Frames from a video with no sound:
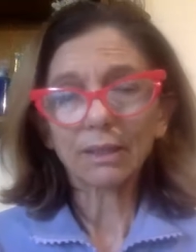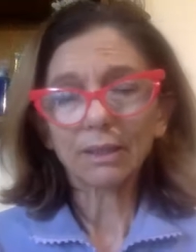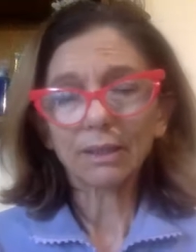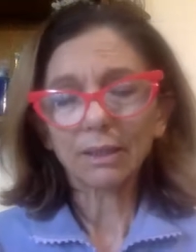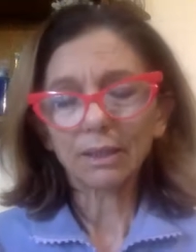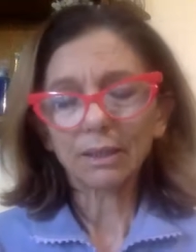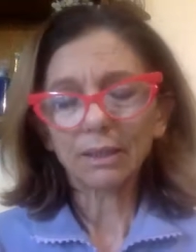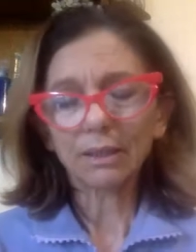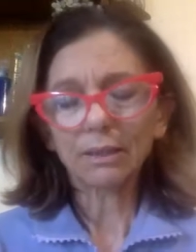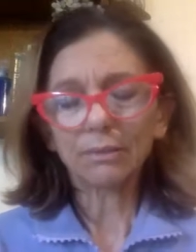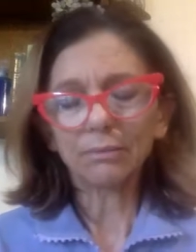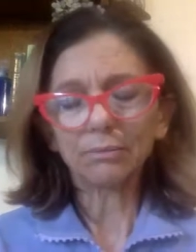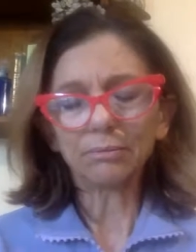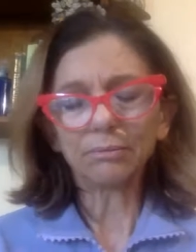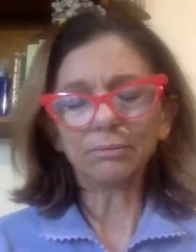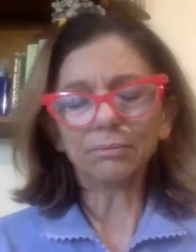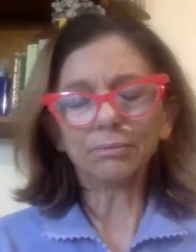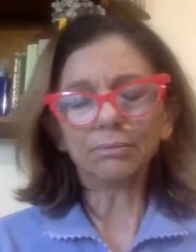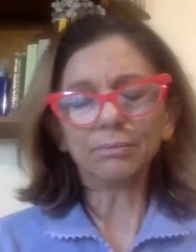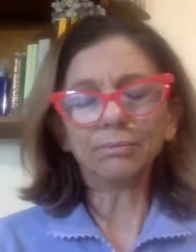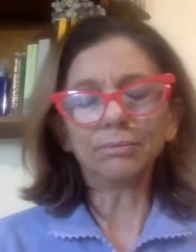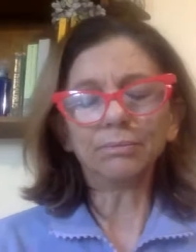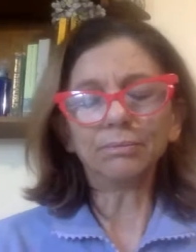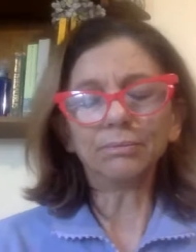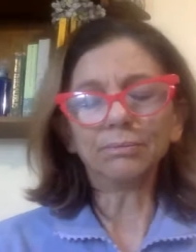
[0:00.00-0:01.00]

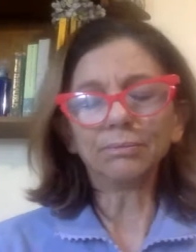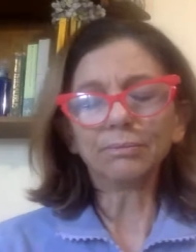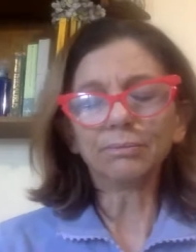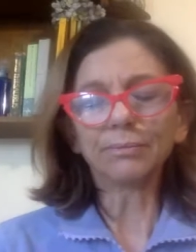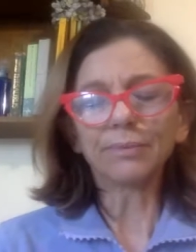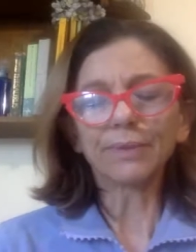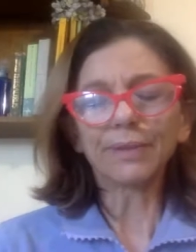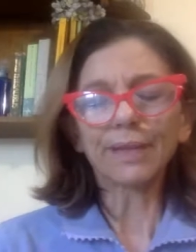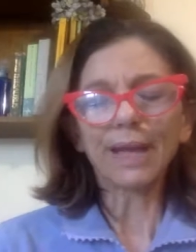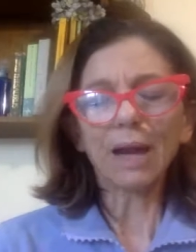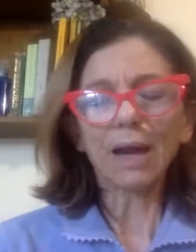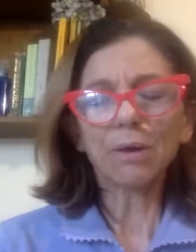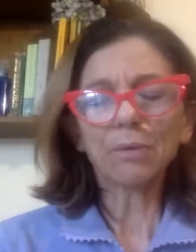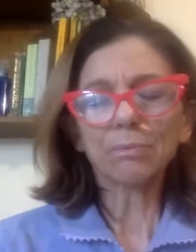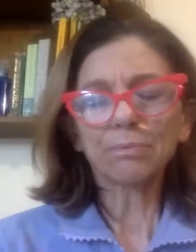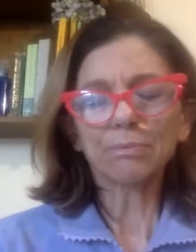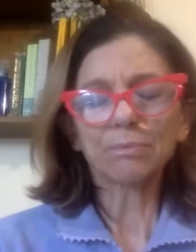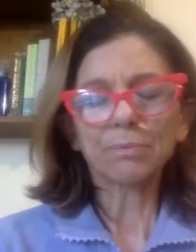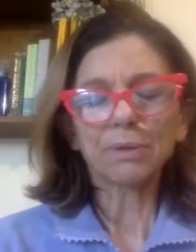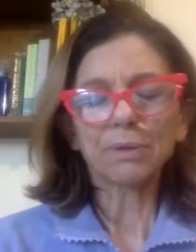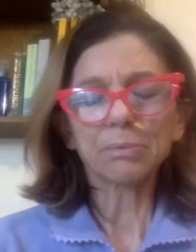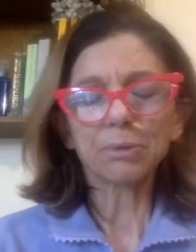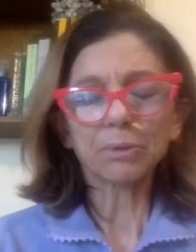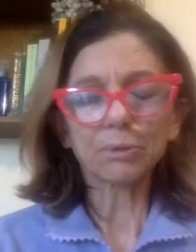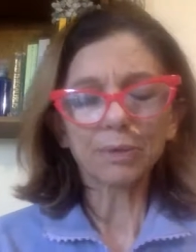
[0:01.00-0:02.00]
now
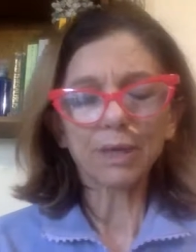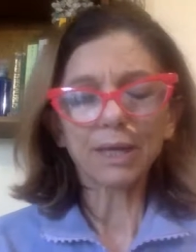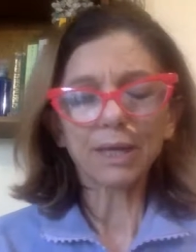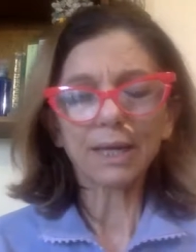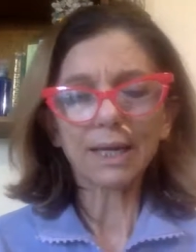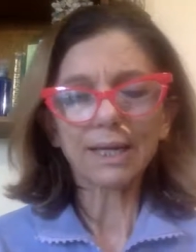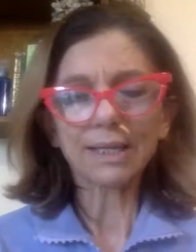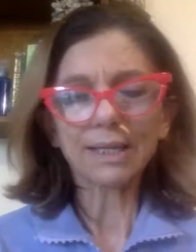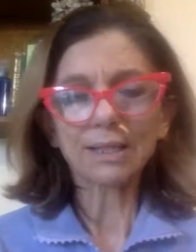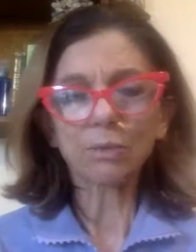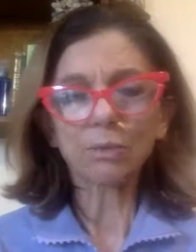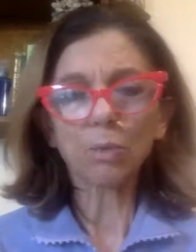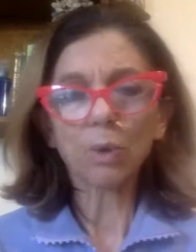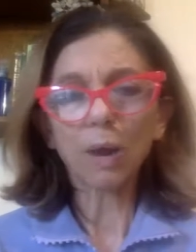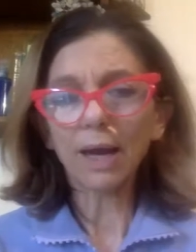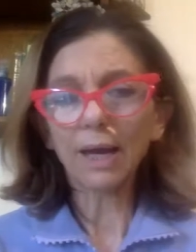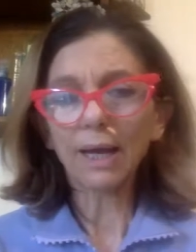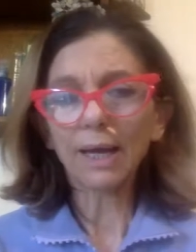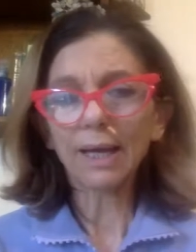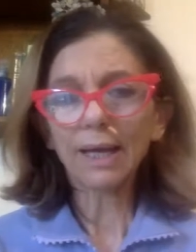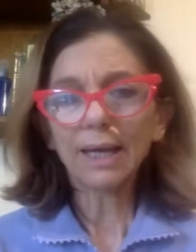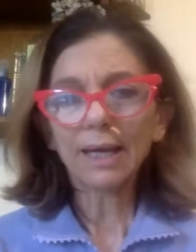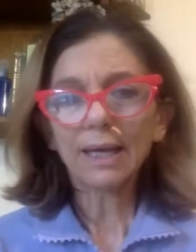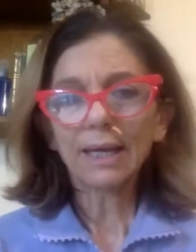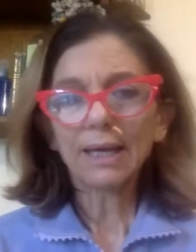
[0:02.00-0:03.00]
people realize
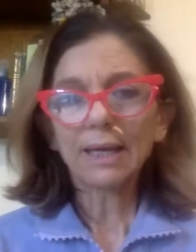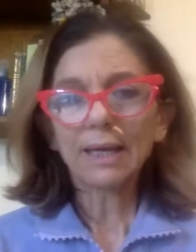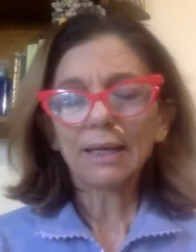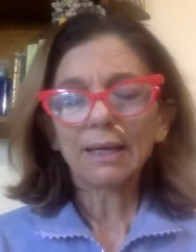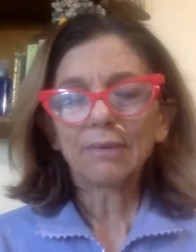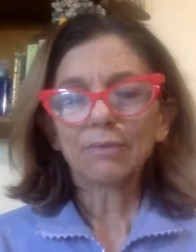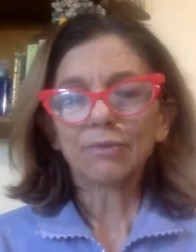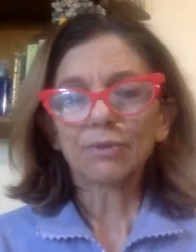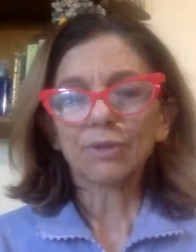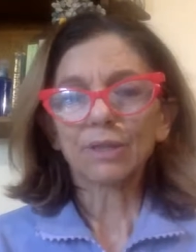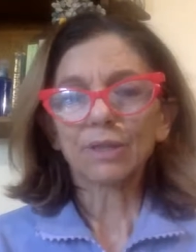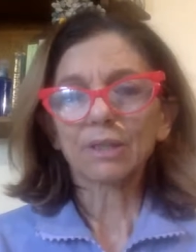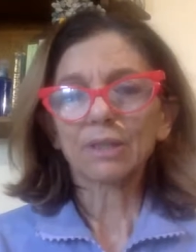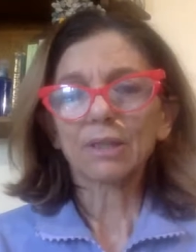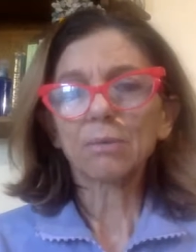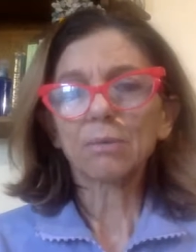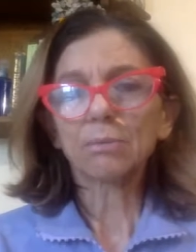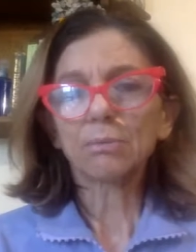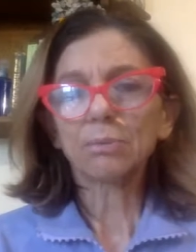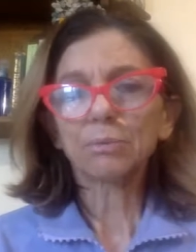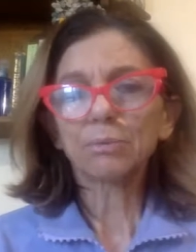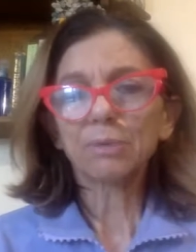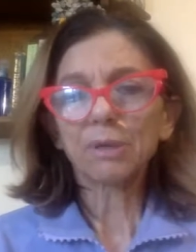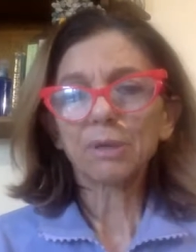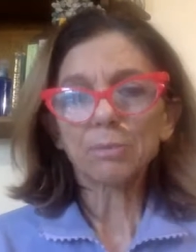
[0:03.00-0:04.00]
why, for
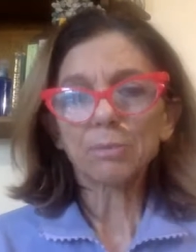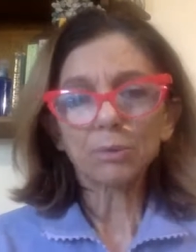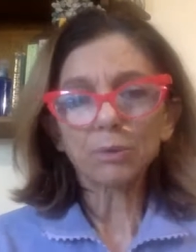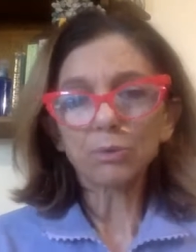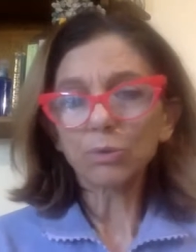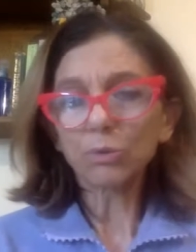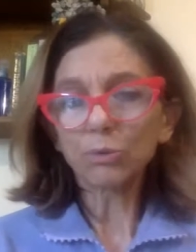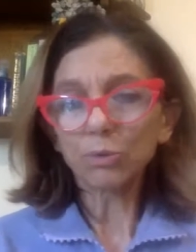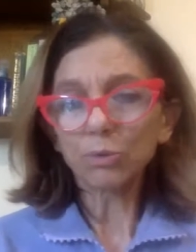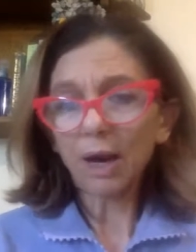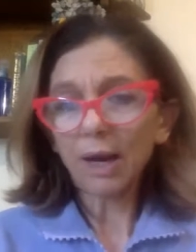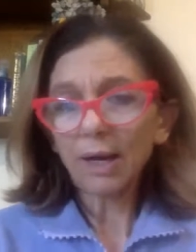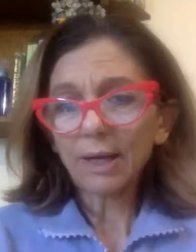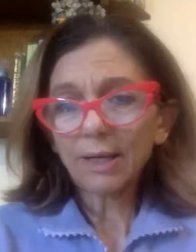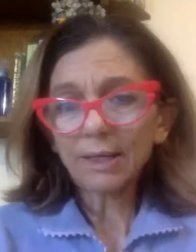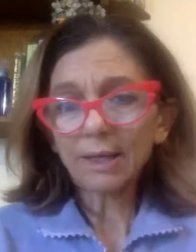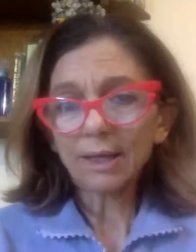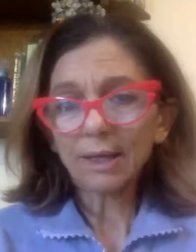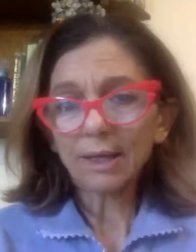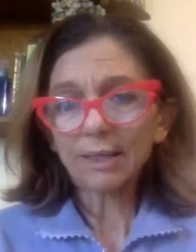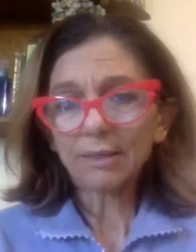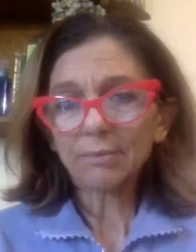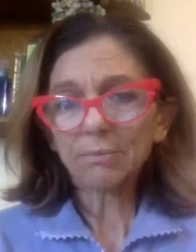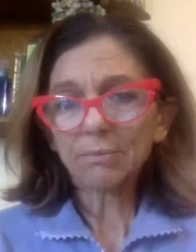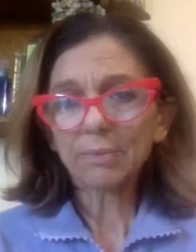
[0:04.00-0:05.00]
example, people who ride
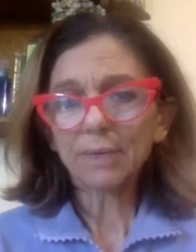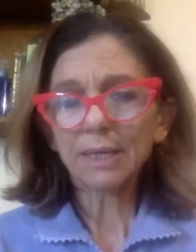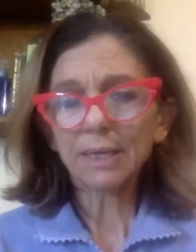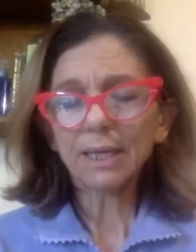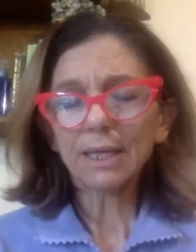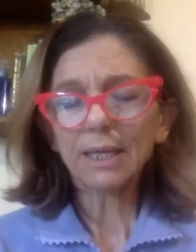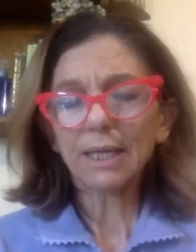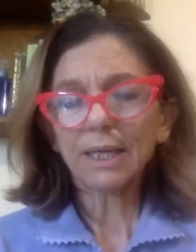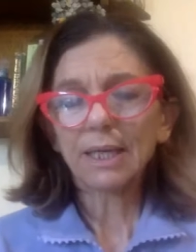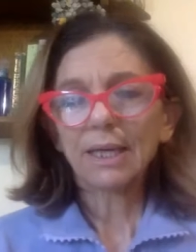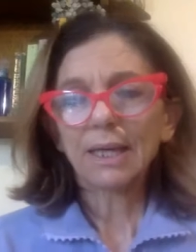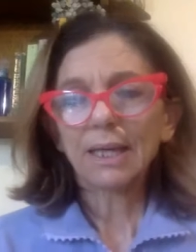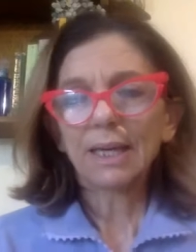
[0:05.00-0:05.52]
like me,